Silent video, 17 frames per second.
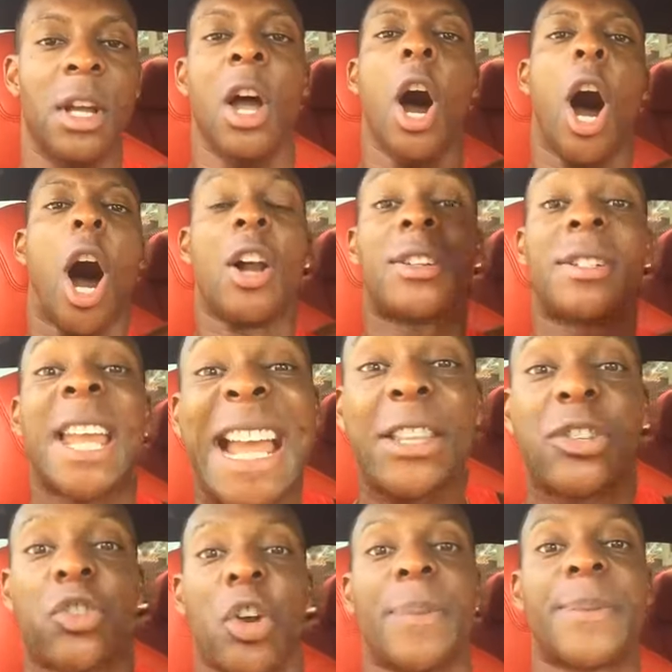or take
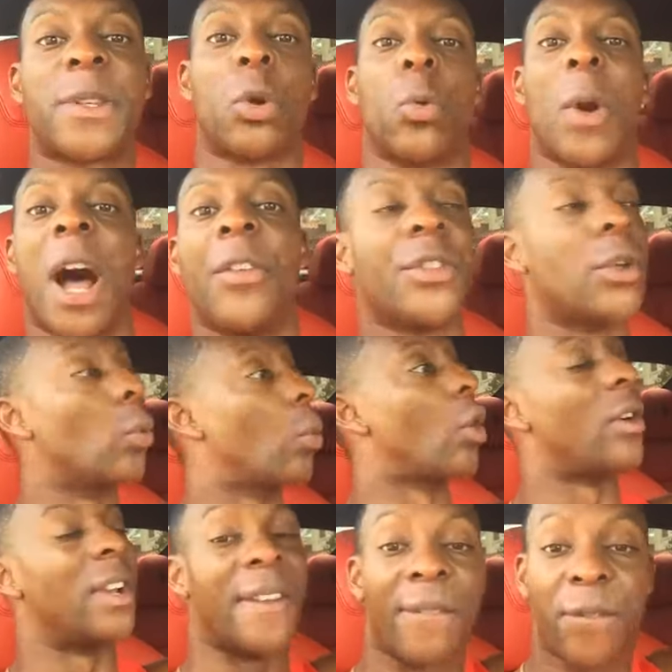trips around the
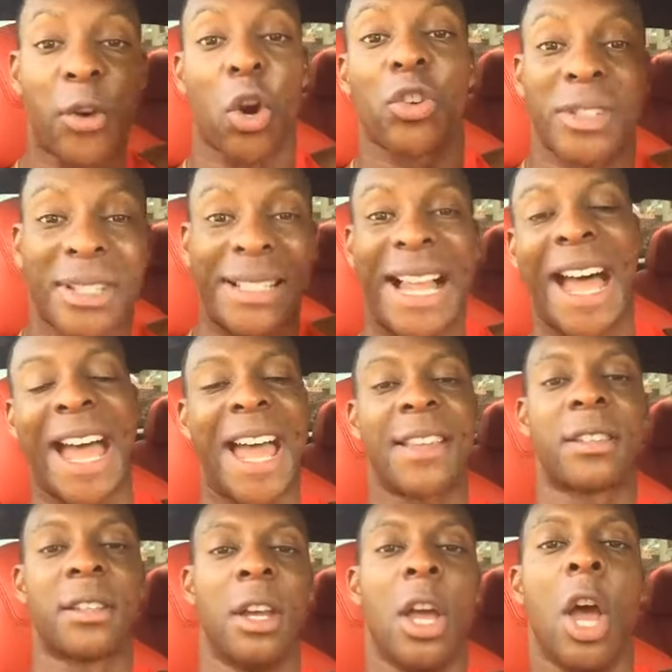world in first class
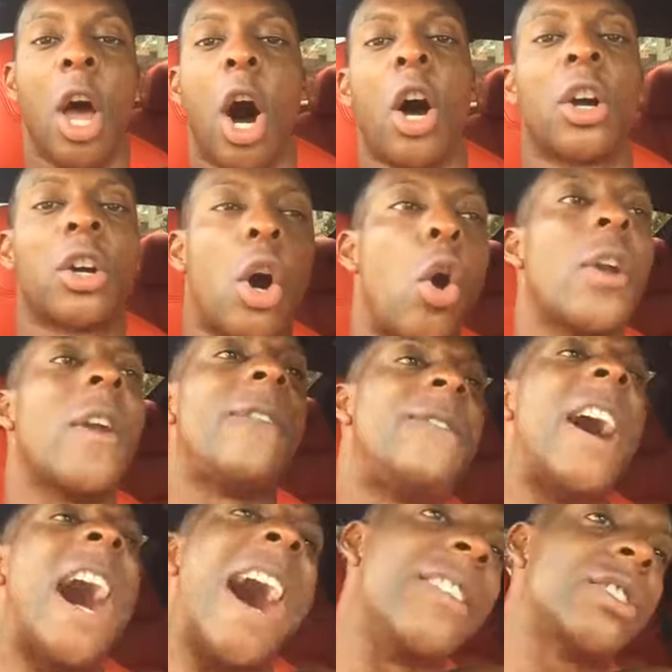or go to
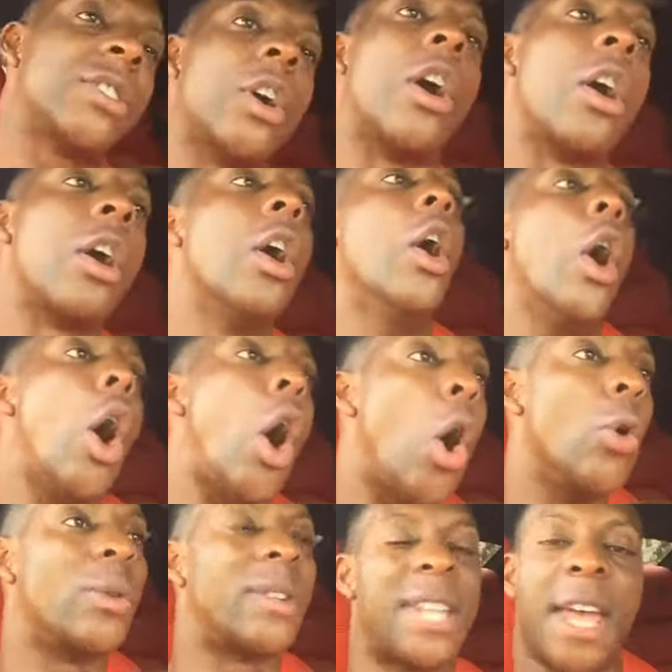five-star
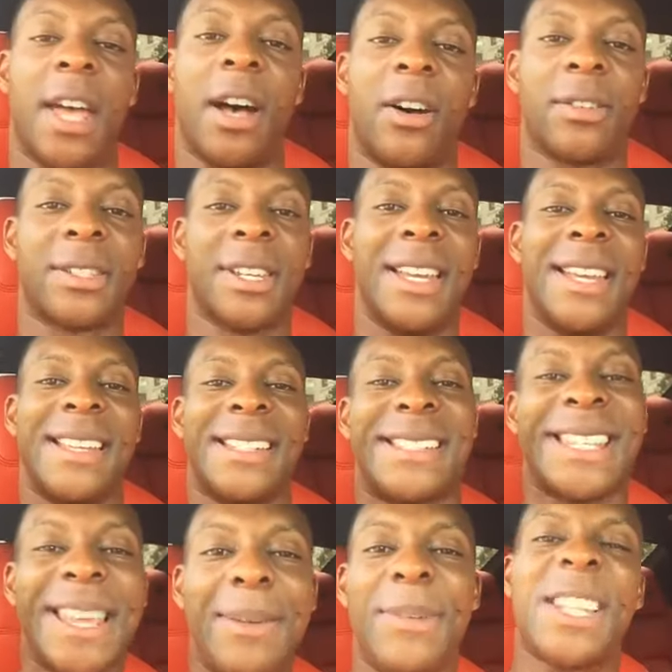hotels,
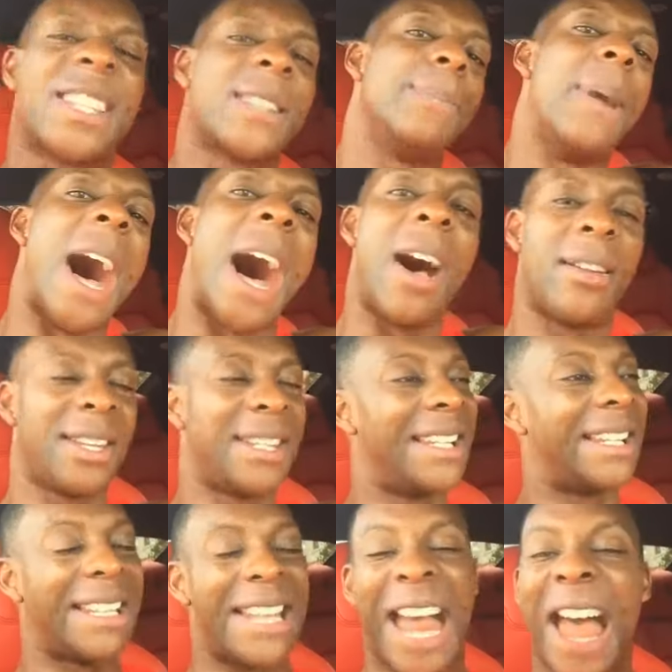see me smiling
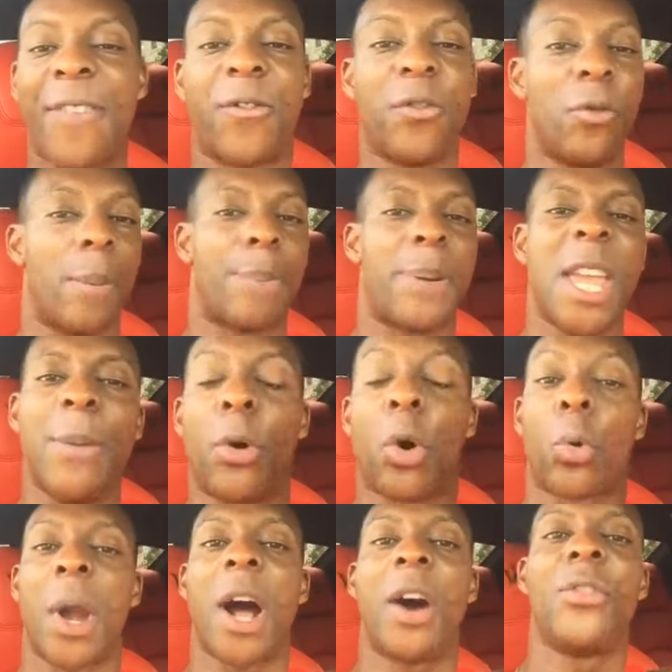and laughing with people
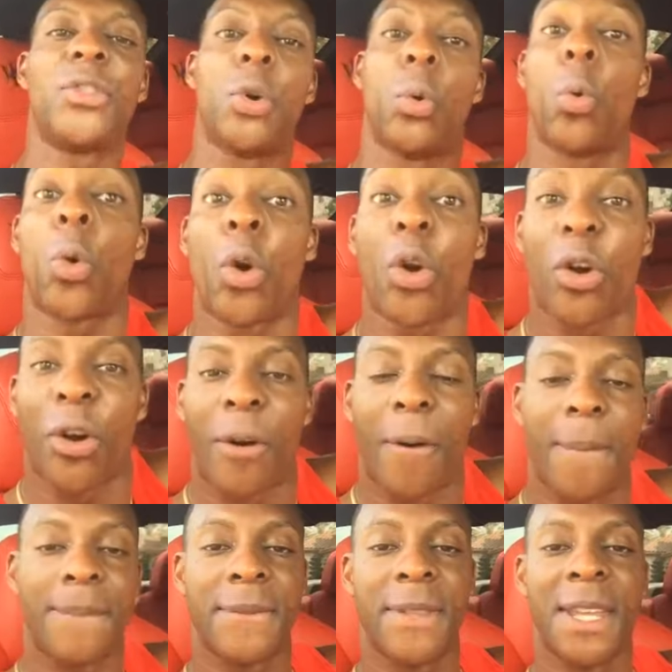around the world,
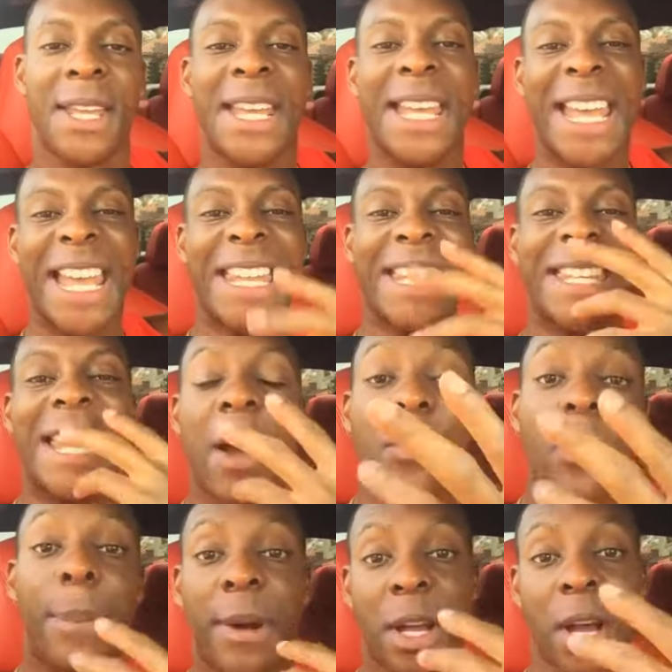it never
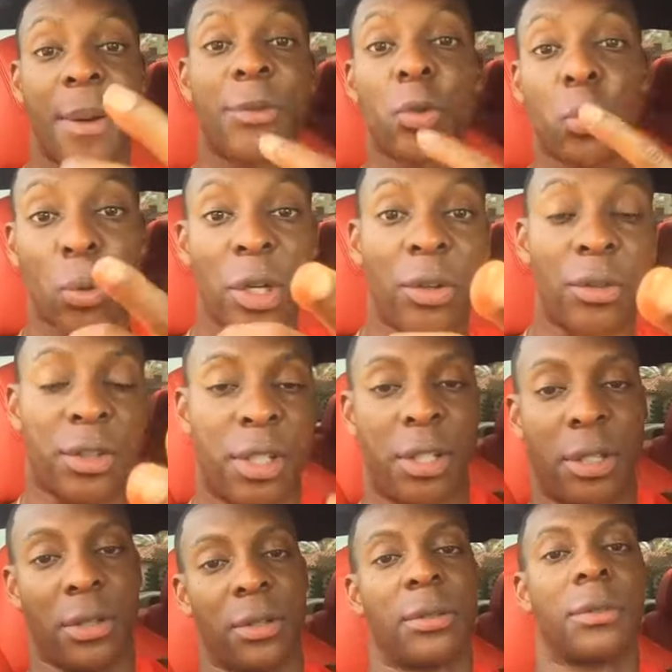becomes real to
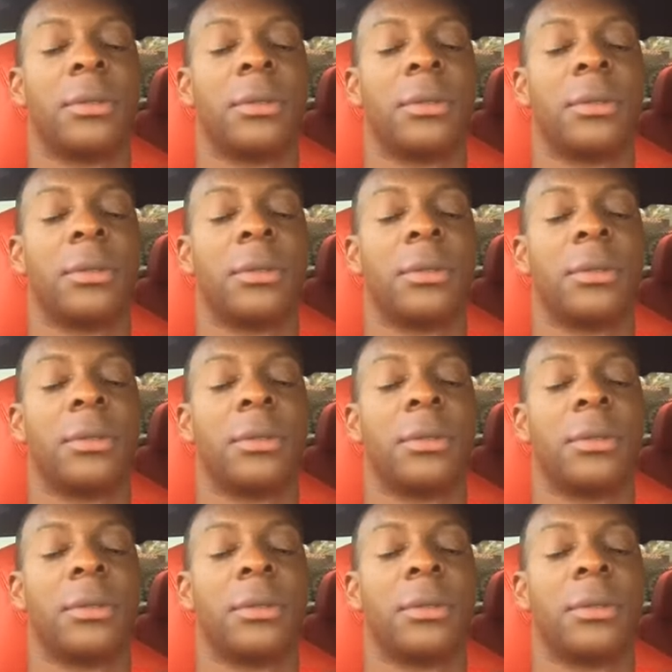you.